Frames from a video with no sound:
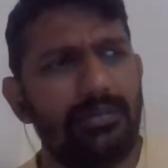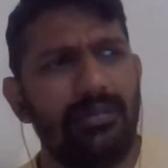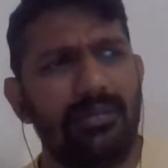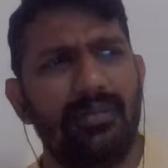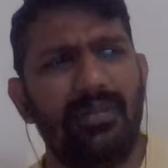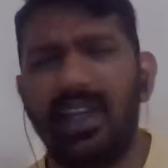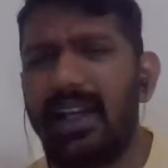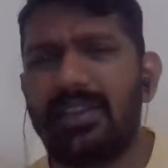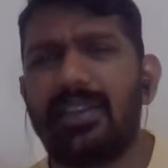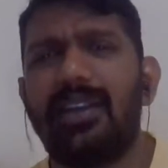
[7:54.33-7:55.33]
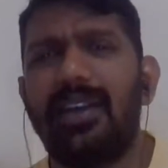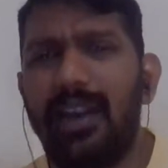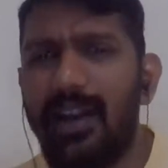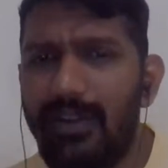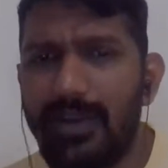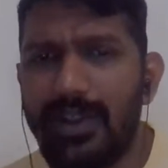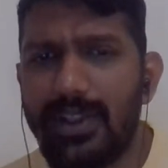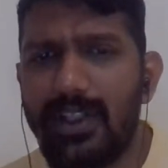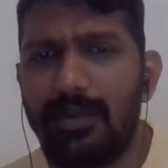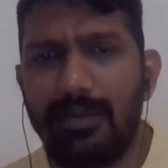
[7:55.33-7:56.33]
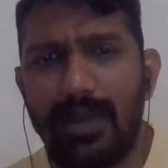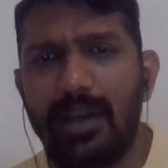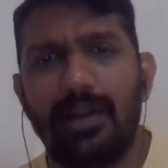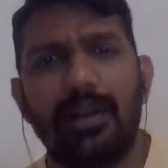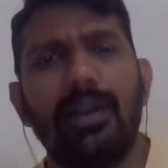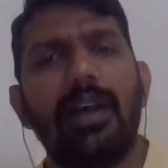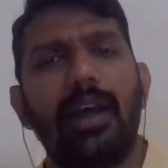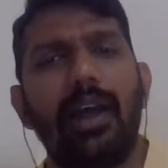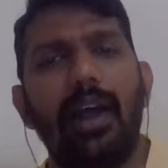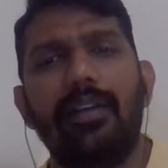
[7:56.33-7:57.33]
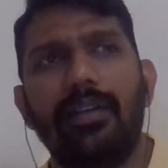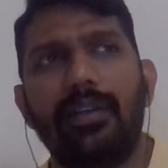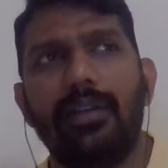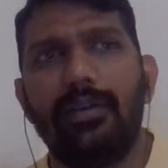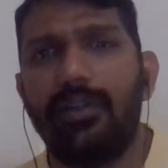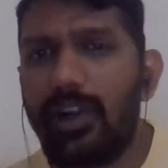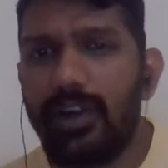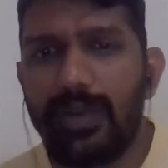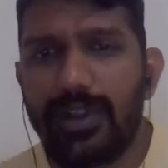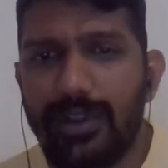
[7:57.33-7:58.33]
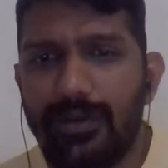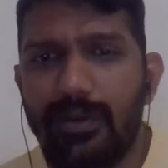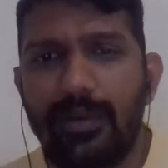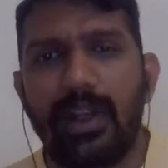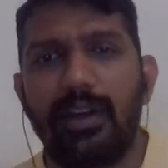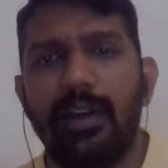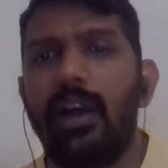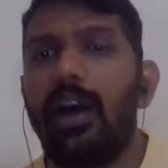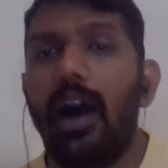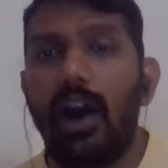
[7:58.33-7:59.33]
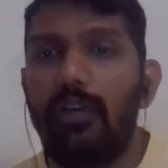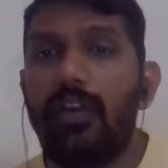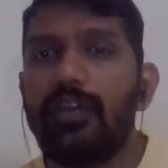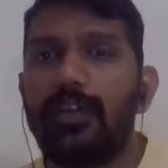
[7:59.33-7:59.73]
let's say 85% men and 14% women. Out of the